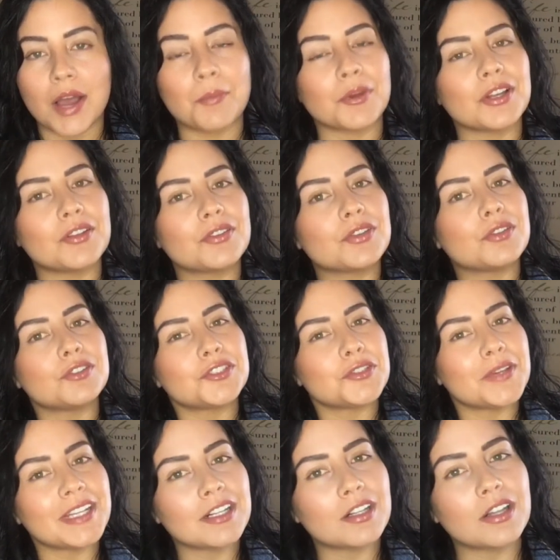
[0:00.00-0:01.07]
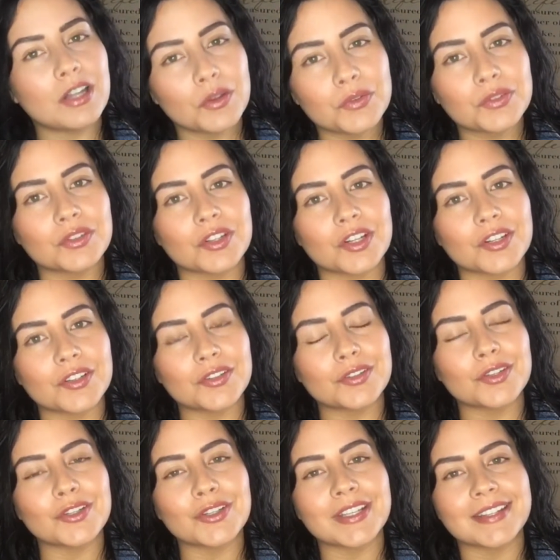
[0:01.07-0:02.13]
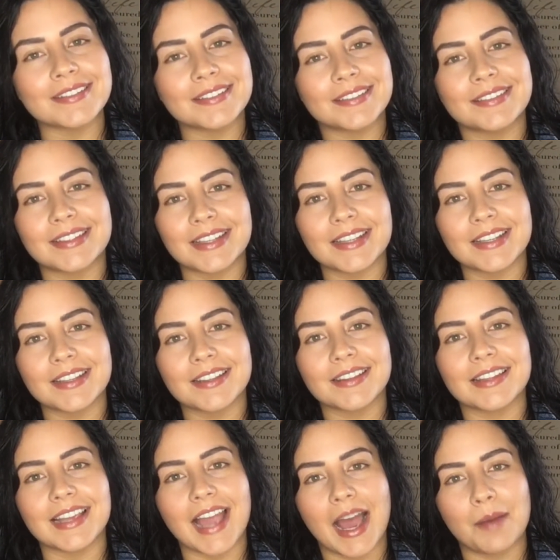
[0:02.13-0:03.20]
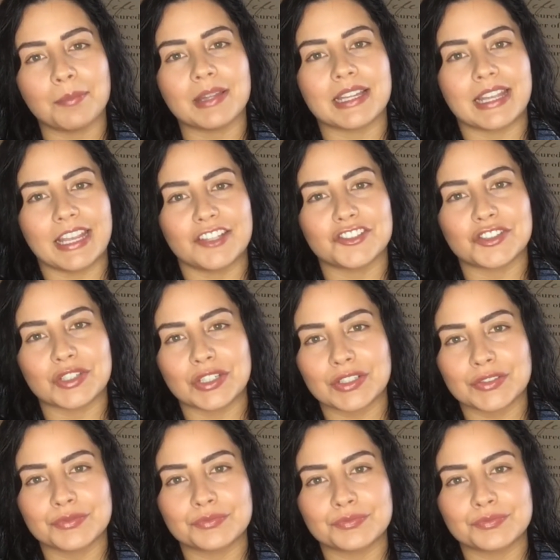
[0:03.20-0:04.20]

I'm going to scoot you in closer so you can see the application.